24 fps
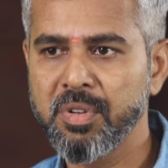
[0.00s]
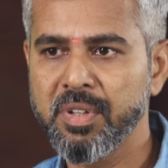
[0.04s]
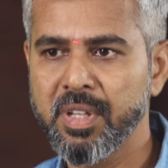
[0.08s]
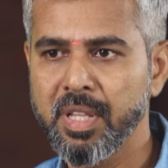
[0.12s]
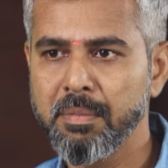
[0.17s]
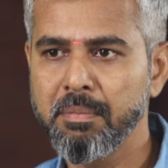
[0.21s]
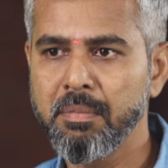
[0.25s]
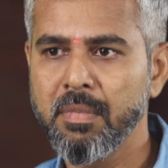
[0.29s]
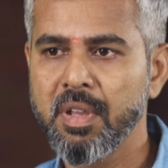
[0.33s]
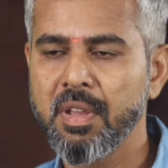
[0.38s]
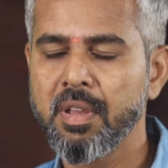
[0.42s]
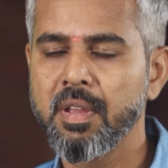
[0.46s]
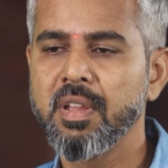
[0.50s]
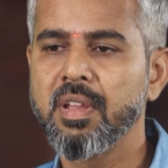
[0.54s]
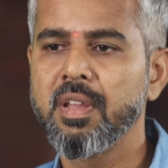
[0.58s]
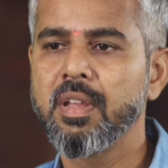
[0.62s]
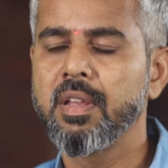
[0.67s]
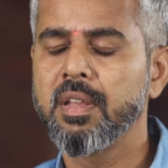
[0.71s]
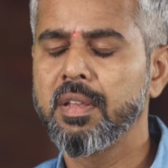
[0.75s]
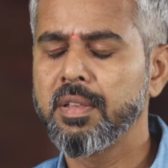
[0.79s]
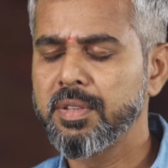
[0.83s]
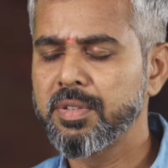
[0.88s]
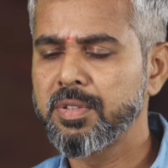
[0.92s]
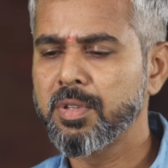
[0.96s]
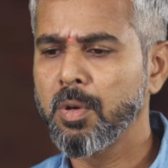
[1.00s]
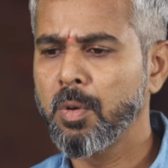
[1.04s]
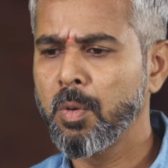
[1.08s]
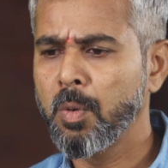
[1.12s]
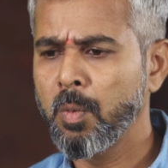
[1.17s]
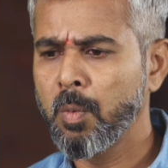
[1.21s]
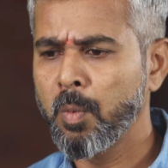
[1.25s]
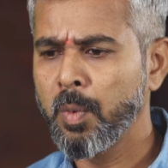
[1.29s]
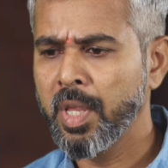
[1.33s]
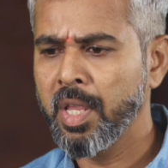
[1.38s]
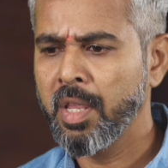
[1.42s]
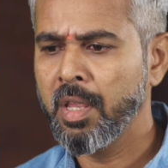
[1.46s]
them.
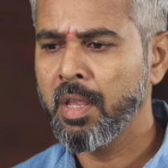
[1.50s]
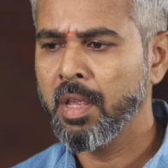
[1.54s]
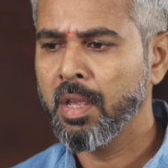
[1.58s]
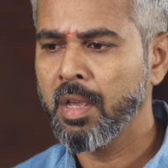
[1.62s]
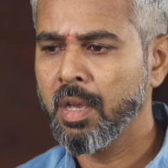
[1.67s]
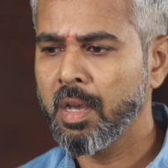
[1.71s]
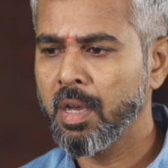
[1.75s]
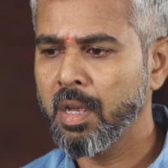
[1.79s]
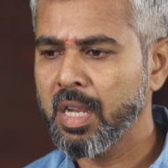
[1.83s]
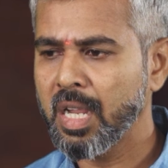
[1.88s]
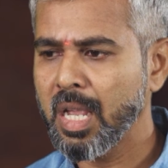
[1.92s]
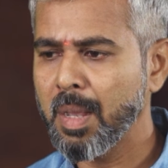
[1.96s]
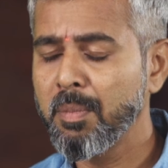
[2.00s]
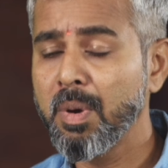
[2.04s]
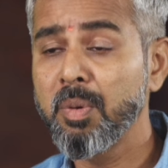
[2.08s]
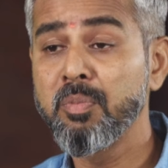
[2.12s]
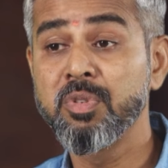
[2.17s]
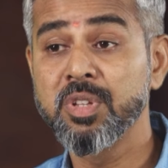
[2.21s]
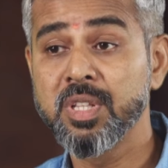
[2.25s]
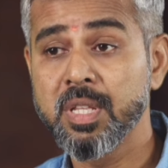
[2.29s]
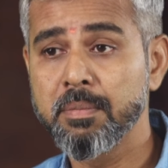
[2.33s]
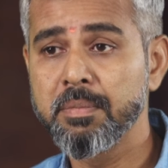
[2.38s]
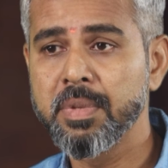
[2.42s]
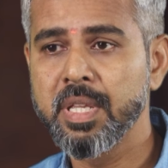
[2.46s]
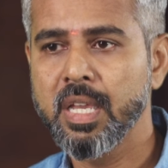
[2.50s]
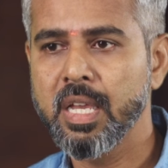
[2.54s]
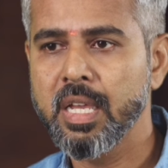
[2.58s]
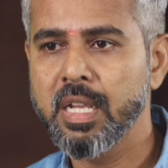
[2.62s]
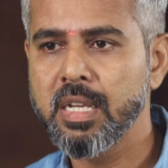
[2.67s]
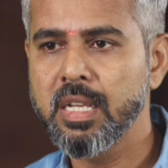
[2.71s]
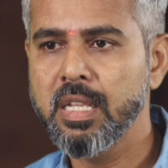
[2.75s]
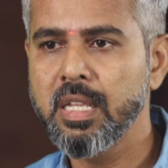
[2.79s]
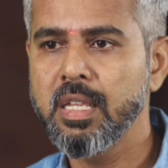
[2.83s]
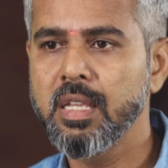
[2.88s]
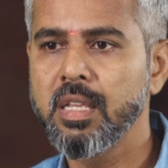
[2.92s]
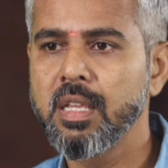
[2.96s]
So we come up with a
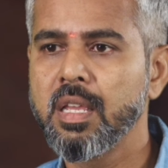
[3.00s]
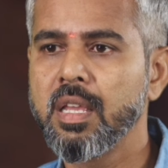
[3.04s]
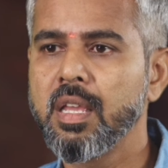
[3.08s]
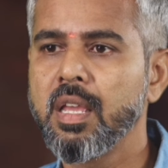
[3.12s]
BRD.